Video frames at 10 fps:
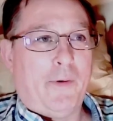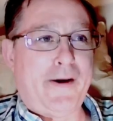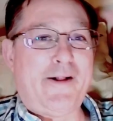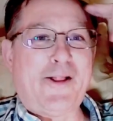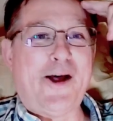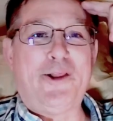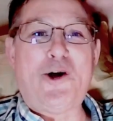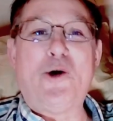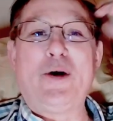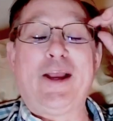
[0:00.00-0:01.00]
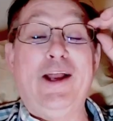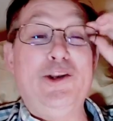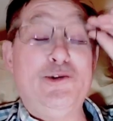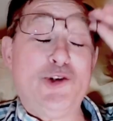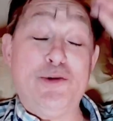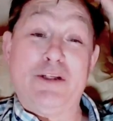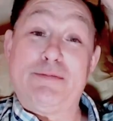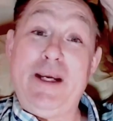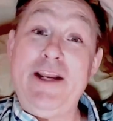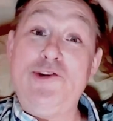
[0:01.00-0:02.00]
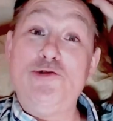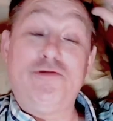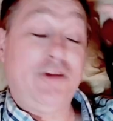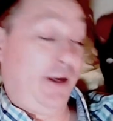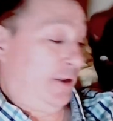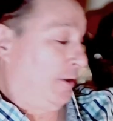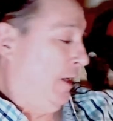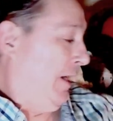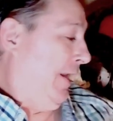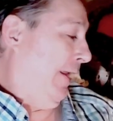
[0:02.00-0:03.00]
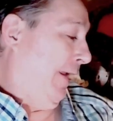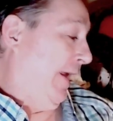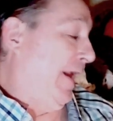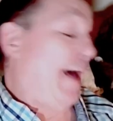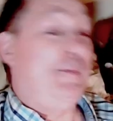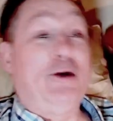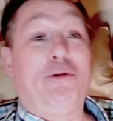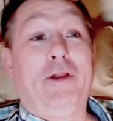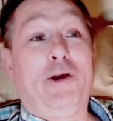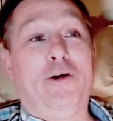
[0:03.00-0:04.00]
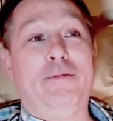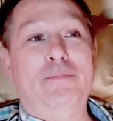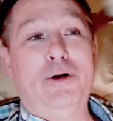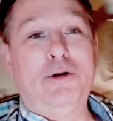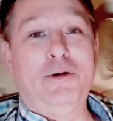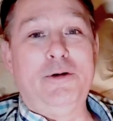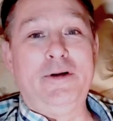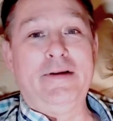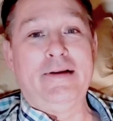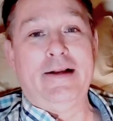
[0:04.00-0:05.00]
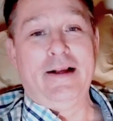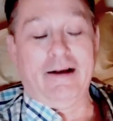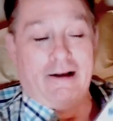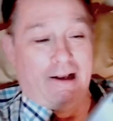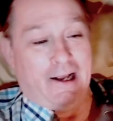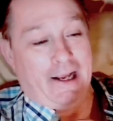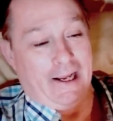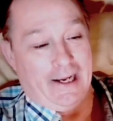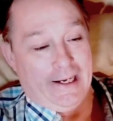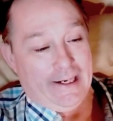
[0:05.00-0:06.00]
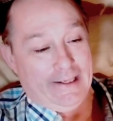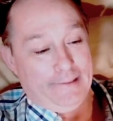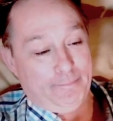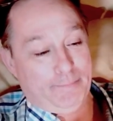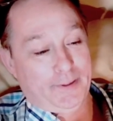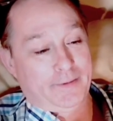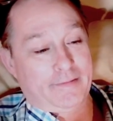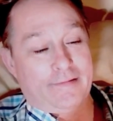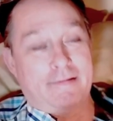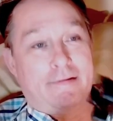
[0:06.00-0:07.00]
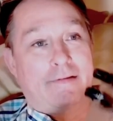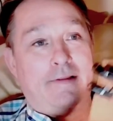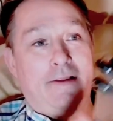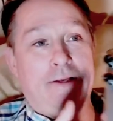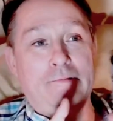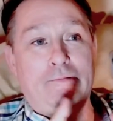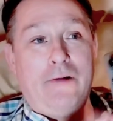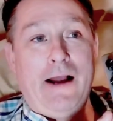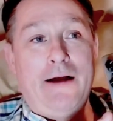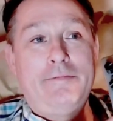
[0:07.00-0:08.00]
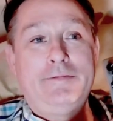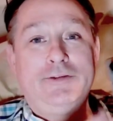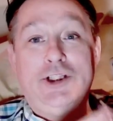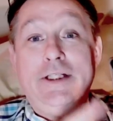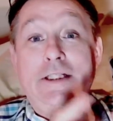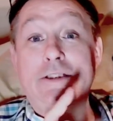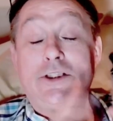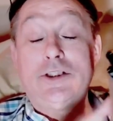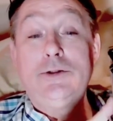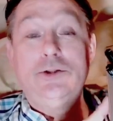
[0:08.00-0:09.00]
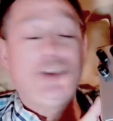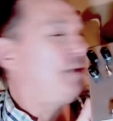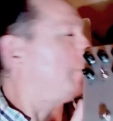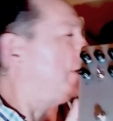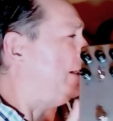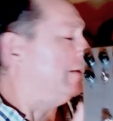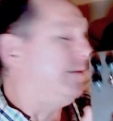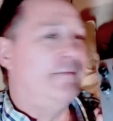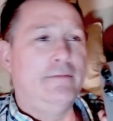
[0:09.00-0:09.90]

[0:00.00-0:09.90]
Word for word: Well, hello again, YouTube. It's Petey Two Finger, and I'm in a really good mood. I built the Revv G2, G3.